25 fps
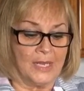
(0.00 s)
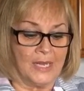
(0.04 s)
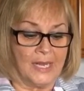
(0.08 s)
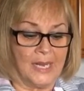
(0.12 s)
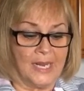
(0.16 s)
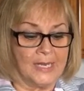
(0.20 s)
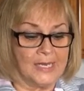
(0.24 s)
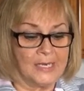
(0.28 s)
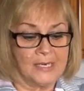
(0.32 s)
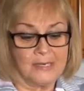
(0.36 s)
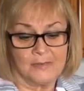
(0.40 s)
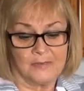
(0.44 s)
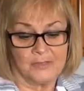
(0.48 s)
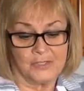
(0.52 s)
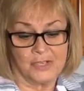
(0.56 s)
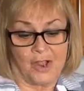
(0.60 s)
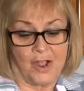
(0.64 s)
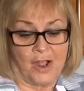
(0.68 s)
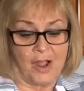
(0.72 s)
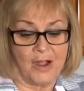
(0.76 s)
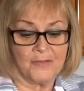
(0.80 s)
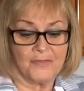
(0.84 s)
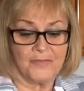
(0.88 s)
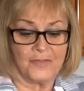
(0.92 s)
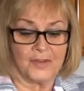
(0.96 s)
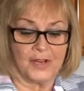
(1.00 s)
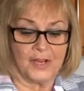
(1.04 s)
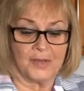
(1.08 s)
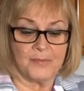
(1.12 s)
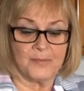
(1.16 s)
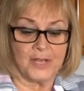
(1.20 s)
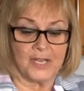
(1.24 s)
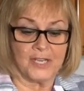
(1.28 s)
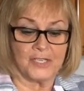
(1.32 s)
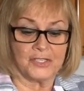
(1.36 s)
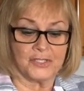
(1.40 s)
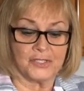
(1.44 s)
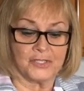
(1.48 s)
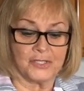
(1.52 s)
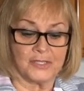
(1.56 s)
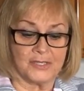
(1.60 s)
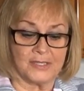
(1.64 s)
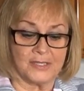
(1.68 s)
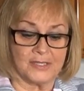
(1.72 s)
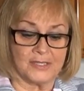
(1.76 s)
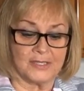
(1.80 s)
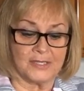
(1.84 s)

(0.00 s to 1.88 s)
He didn't talk very much and